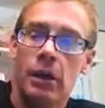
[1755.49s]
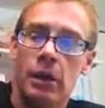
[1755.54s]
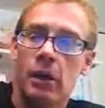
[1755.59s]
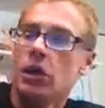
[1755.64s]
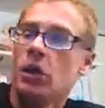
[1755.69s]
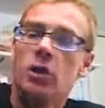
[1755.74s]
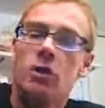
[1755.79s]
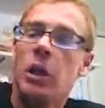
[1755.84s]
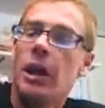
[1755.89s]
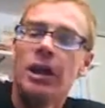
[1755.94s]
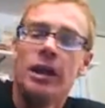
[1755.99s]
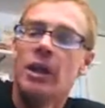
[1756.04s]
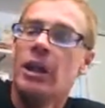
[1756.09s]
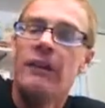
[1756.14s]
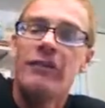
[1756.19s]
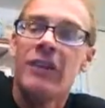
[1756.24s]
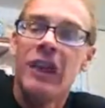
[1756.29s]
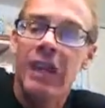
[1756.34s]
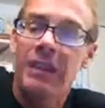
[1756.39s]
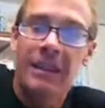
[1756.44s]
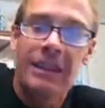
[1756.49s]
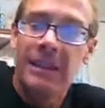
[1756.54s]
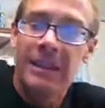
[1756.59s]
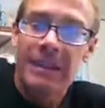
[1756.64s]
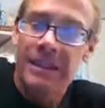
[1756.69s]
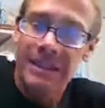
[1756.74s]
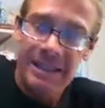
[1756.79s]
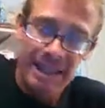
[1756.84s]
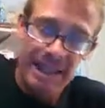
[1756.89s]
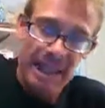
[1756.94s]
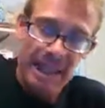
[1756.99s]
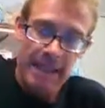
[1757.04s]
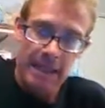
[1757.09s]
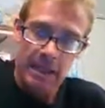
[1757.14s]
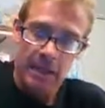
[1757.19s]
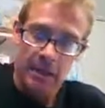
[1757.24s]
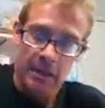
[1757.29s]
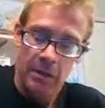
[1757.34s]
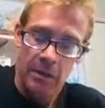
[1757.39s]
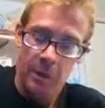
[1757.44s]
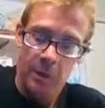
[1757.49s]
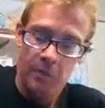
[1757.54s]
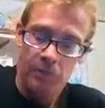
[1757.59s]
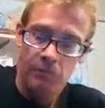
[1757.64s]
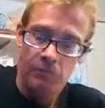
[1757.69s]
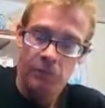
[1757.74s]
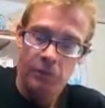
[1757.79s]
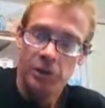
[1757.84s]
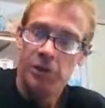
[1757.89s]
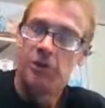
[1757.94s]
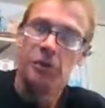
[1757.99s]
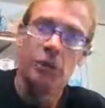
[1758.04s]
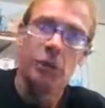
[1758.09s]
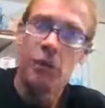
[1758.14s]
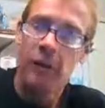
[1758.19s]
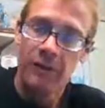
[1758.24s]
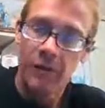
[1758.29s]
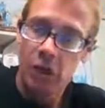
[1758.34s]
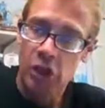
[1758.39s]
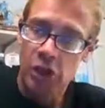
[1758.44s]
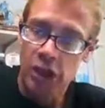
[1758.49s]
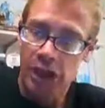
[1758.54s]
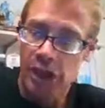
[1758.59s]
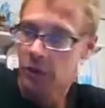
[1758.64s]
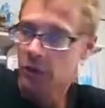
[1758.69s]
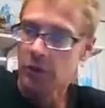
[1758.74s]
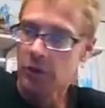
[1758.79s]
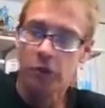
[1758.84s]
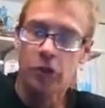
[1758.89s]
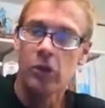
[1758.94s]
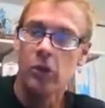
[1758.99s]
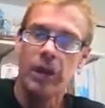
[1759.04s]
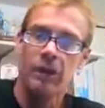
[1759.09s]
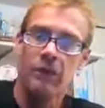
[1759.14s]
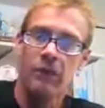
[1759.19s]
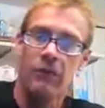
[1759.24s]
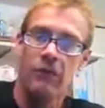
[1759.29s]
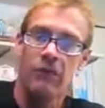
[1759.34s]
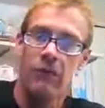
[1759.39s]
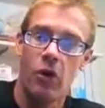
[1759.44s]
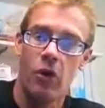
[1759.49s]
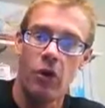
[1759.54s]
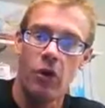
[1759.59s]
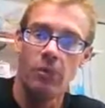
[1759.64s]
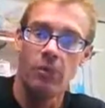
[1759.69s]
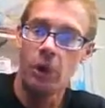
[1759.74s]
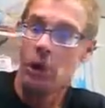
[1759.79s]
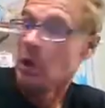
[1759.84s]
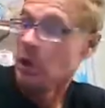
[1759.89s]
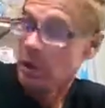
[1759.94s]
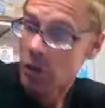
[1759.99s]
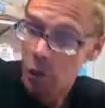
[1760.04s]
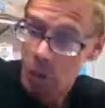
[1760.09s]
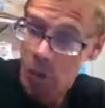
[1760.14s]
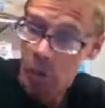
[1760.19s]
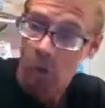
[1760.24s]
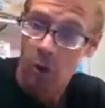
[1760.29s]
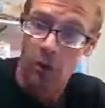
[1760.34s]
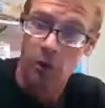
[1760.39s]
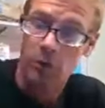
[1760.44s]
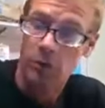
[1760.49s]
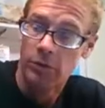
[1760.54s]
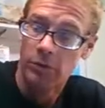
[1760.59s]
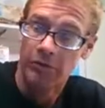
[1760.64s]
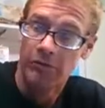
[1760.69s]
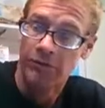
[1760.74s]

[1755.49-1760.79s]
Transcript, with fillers: You know what? You have nothing to say. You don't have a channel, you don't have a forum, you're a troll.